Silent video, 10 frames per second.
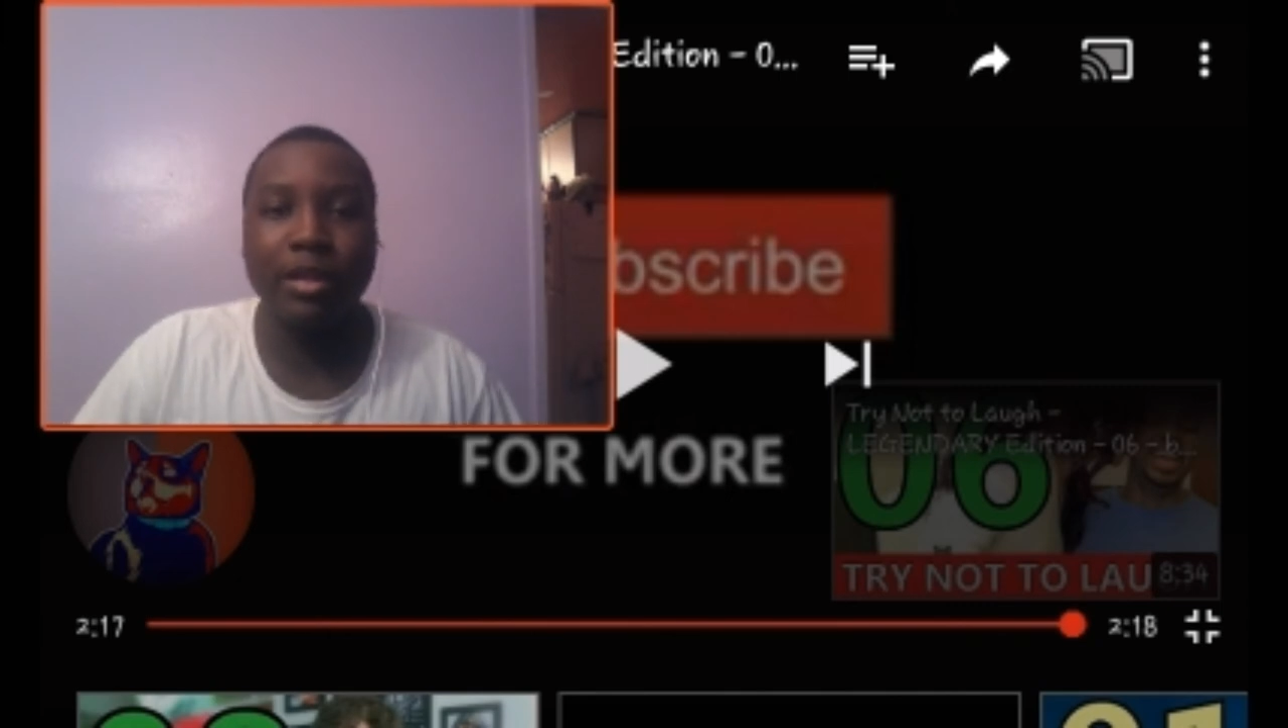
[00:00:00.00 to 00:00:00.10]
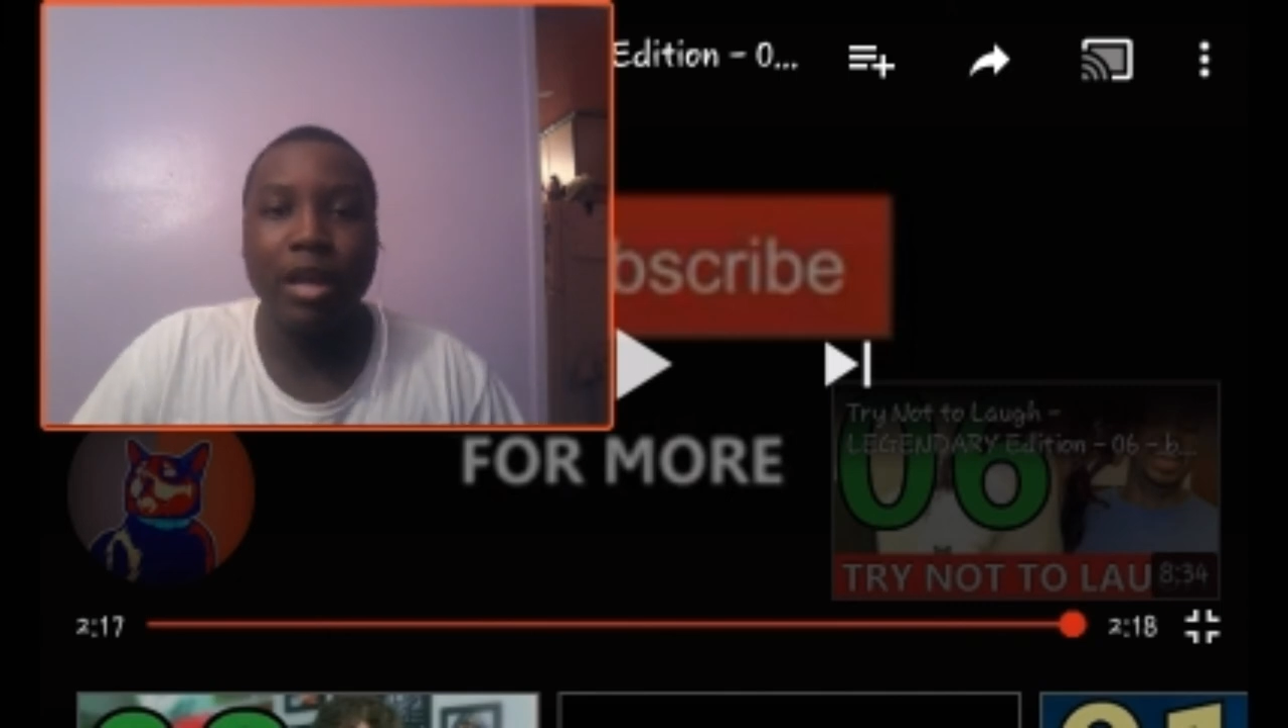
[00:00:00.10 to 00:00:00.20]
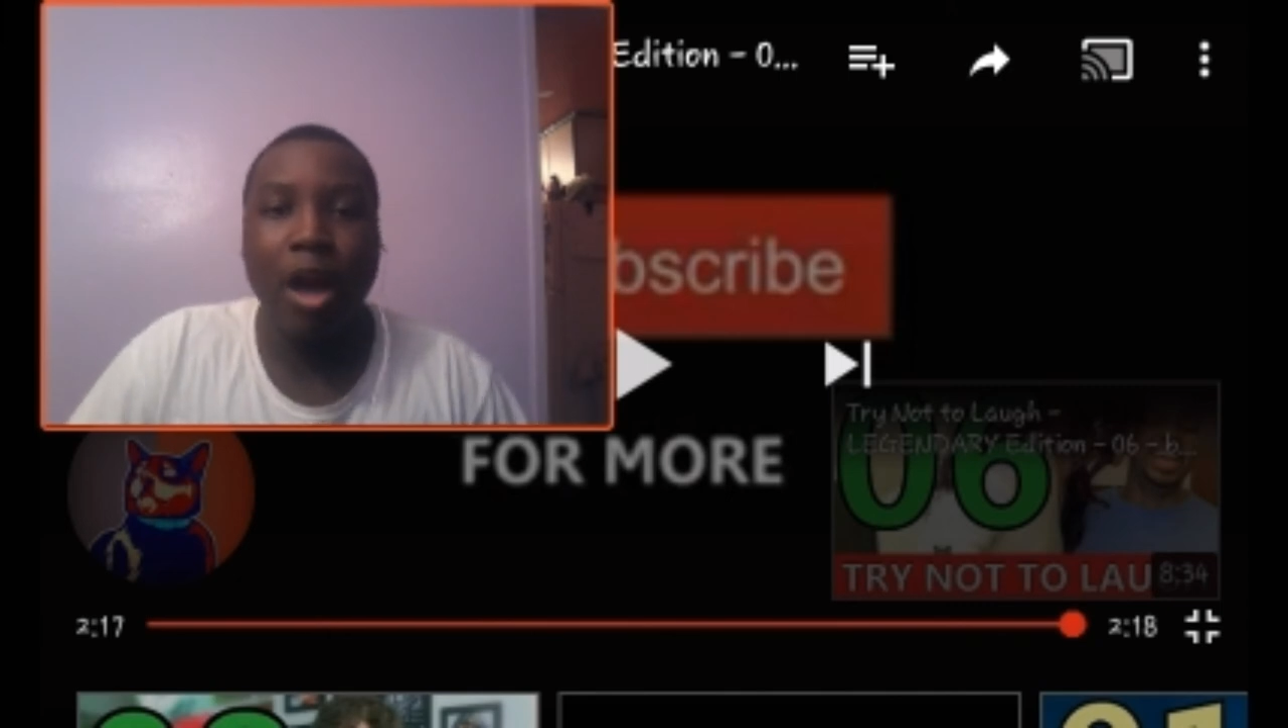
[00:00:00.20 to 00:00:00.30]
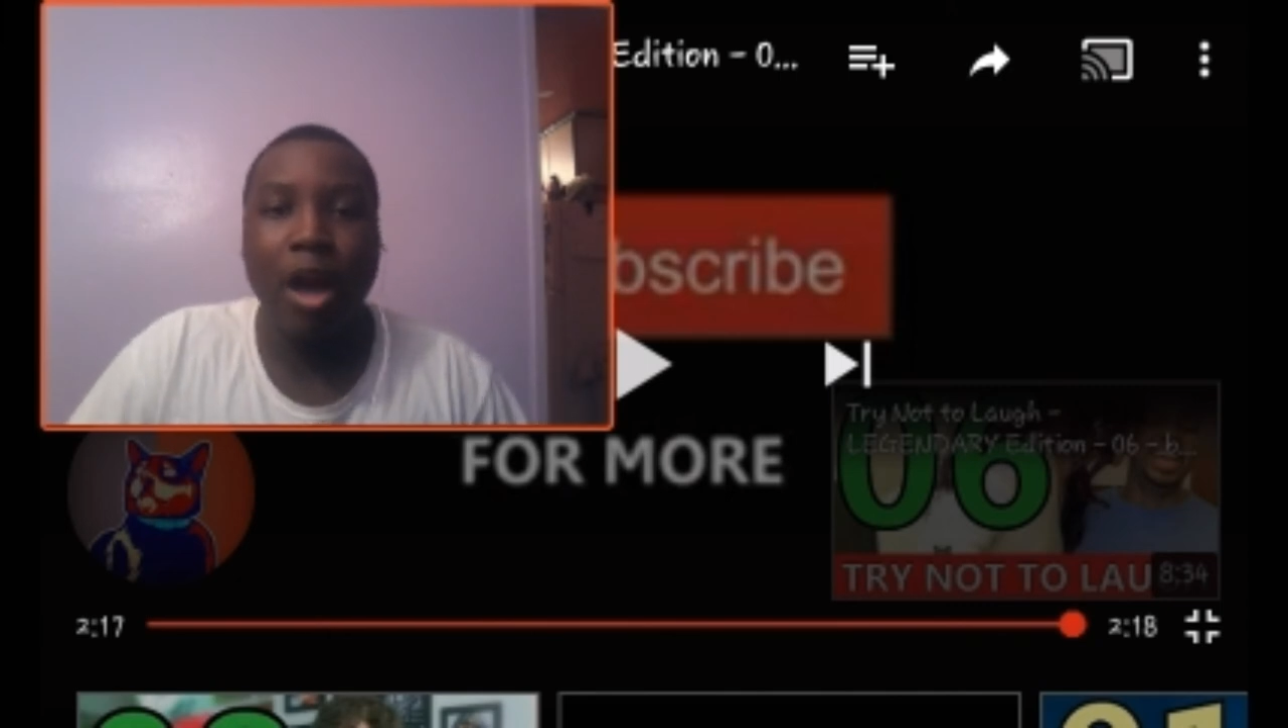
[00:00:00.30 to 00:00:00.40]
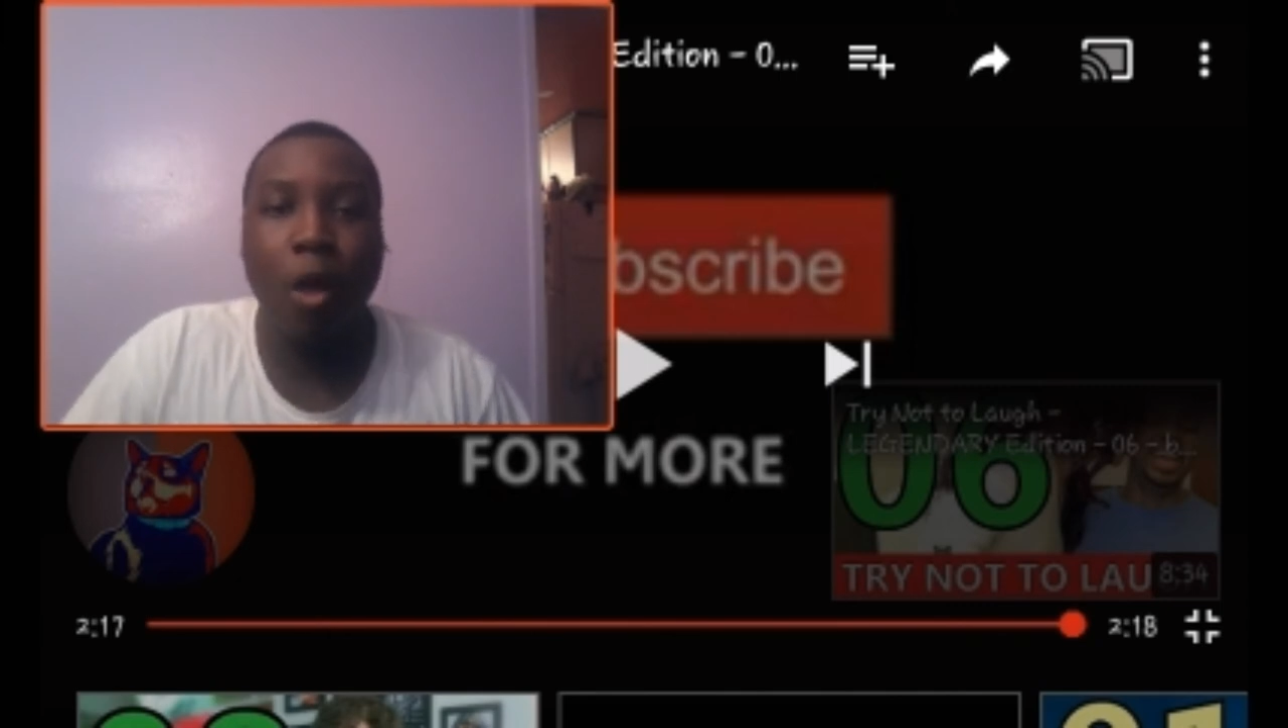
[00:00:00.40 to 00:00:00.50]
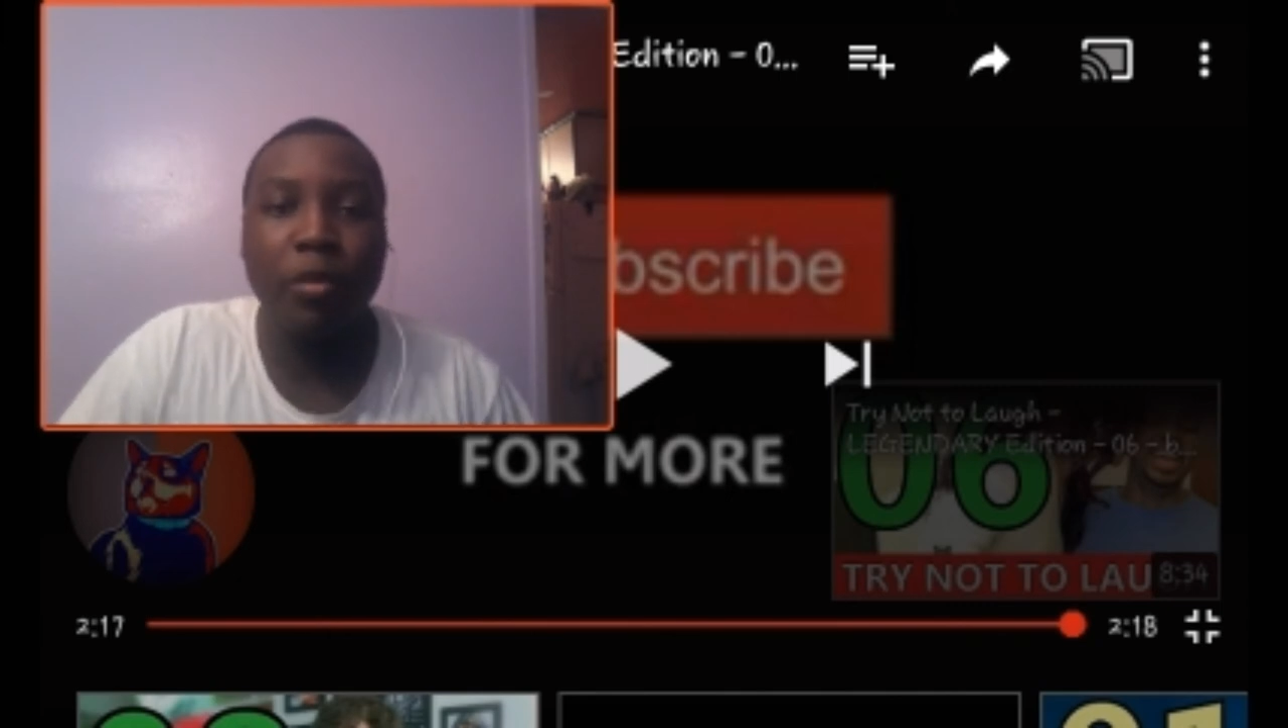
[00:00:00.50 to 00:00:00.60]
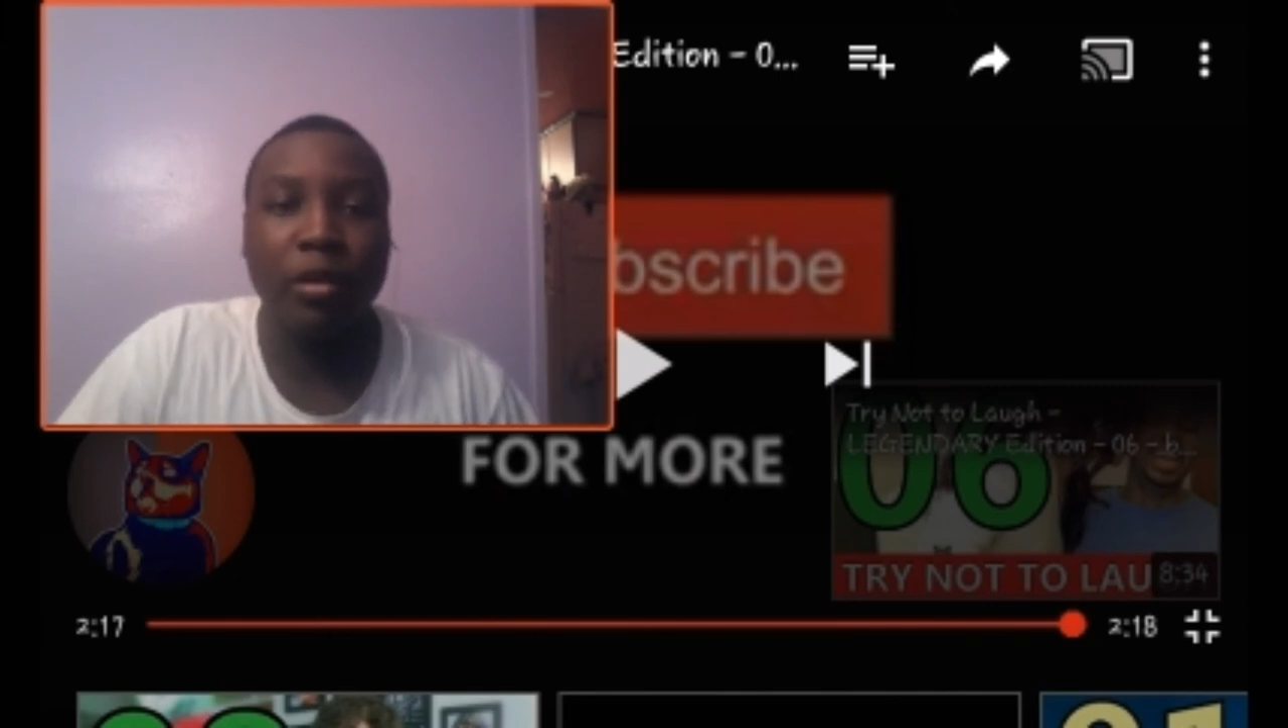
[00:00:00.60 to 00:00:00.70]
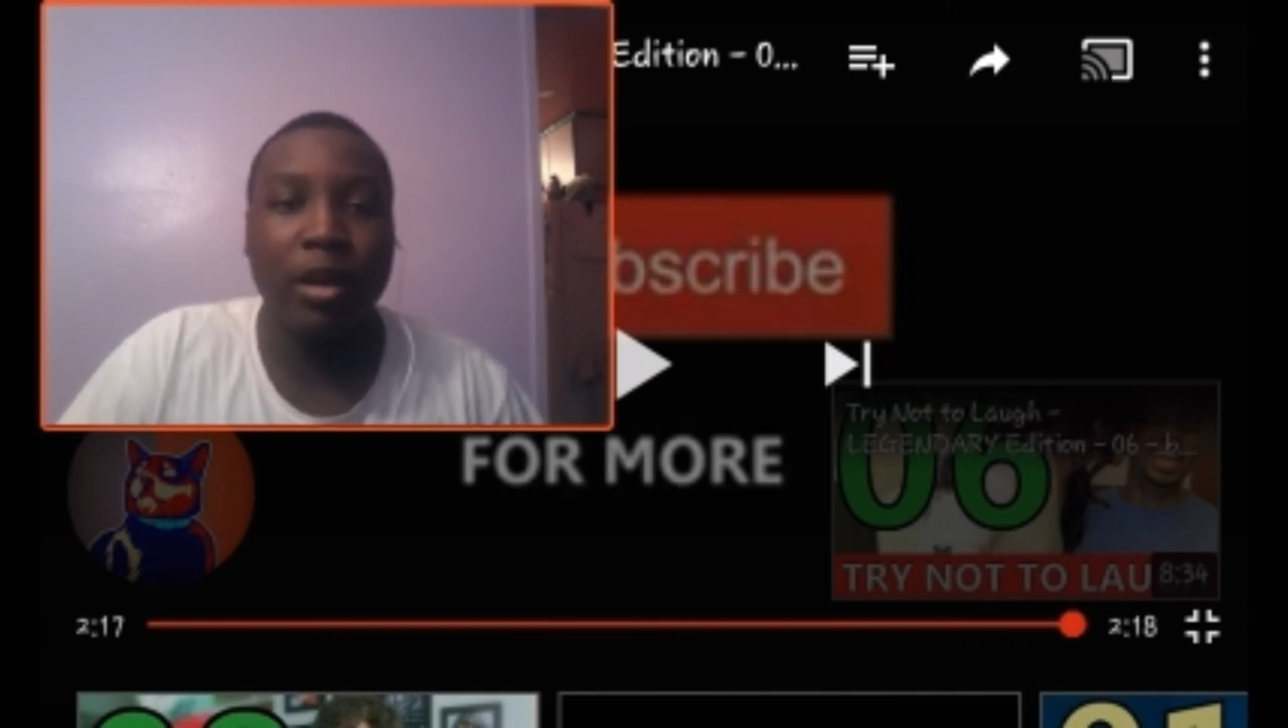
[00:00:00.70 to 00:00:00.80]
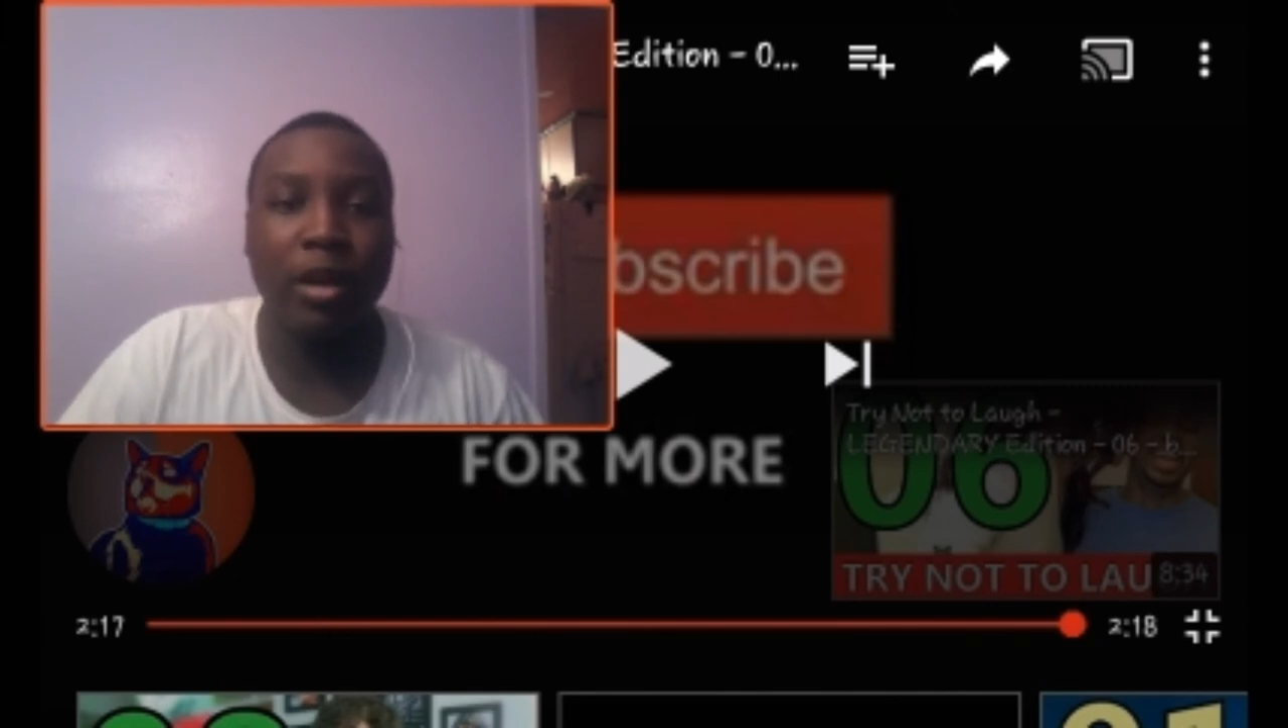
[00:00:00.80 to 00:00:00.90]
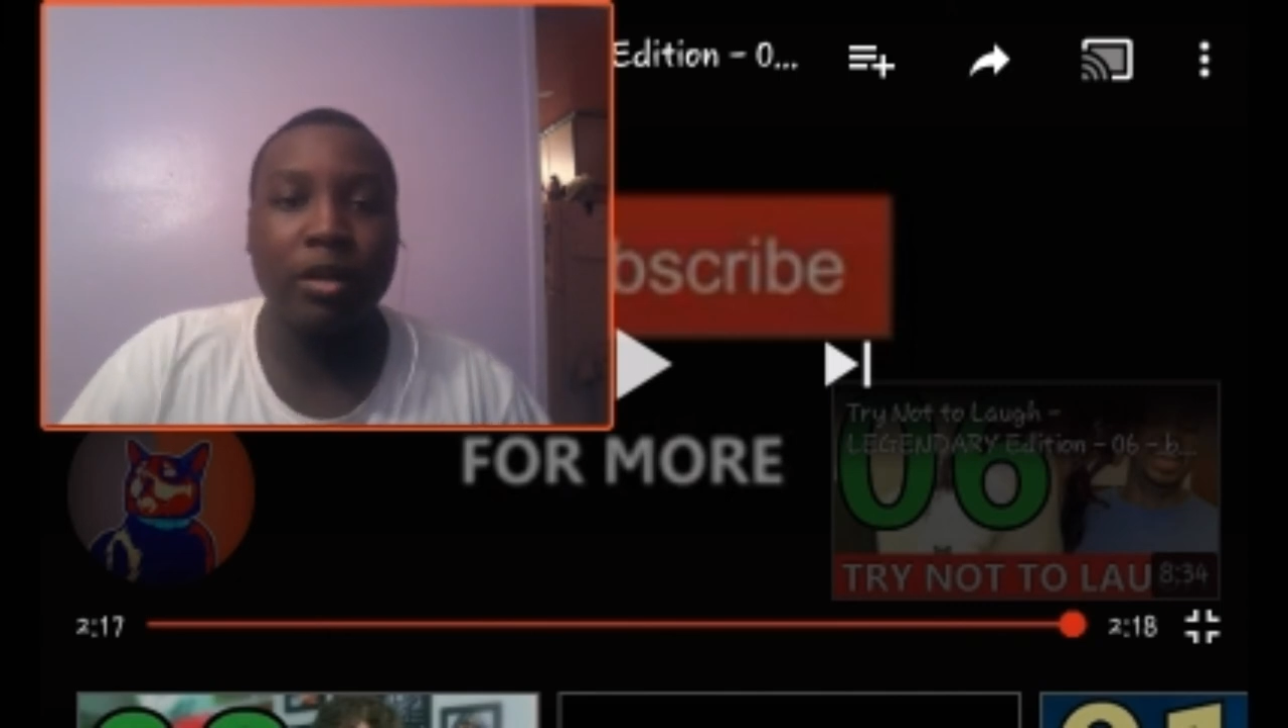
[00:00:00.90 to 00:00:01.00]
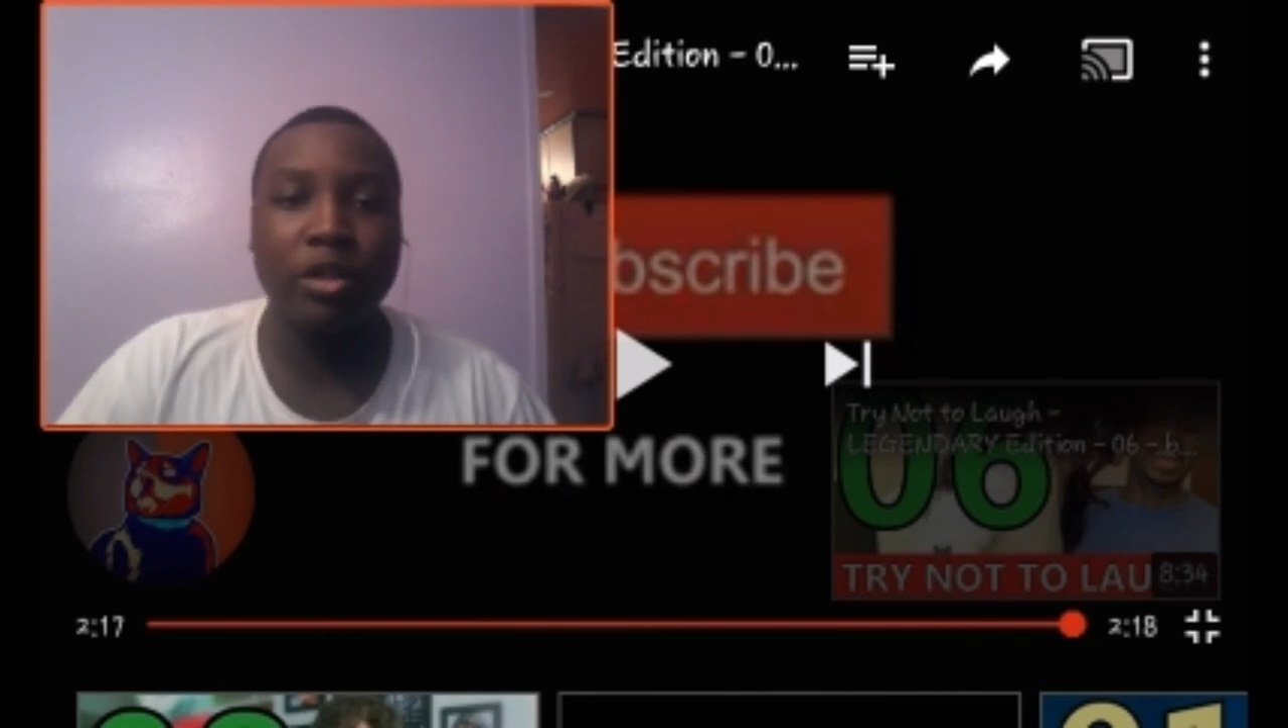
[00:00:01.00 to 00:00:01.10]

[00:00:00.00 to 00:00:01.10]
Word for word: I hope you uh,